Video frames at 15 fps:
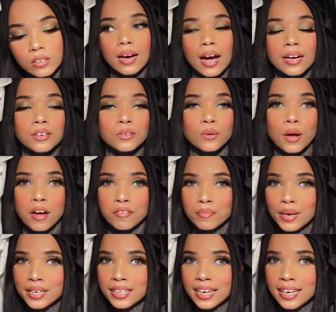I do have
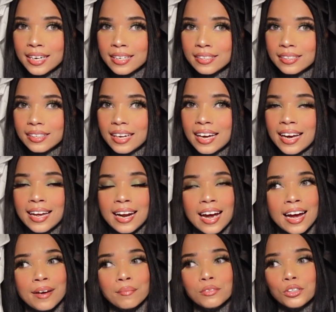my days, and
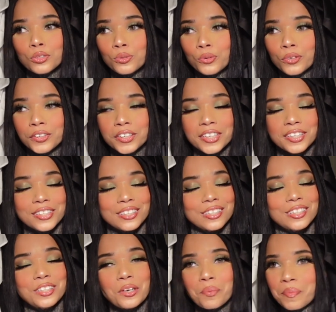I'm sure
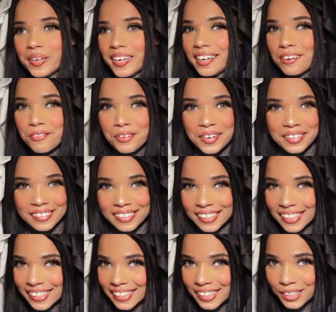so many of us in
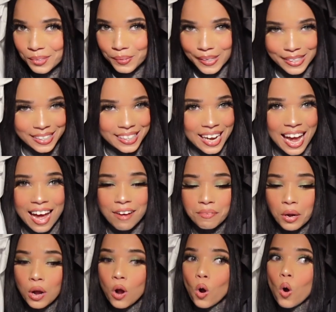this situation have
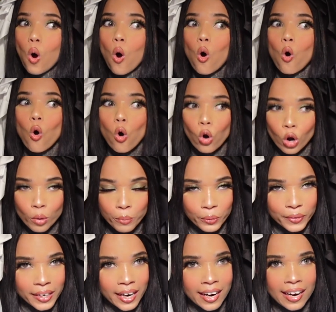horrible
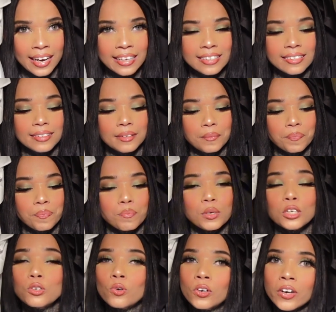days, but
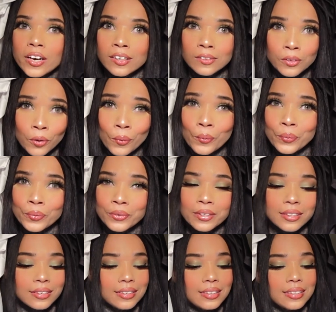you are not alone.
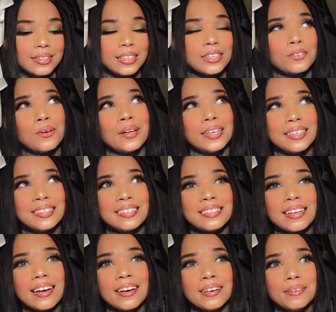That's all I can
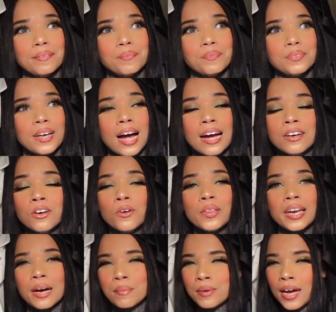say. I know
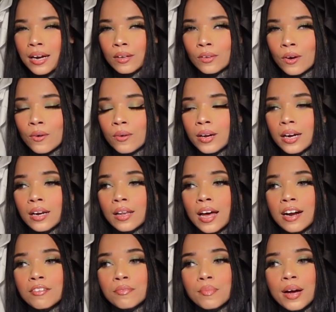that I'm not alone, and a
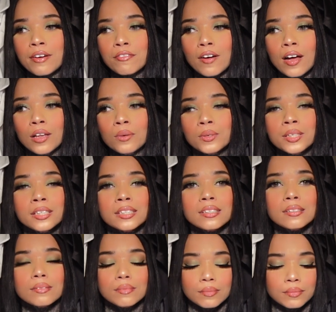lot of my
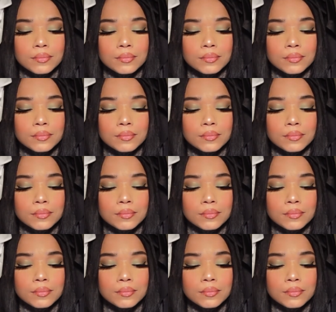followers,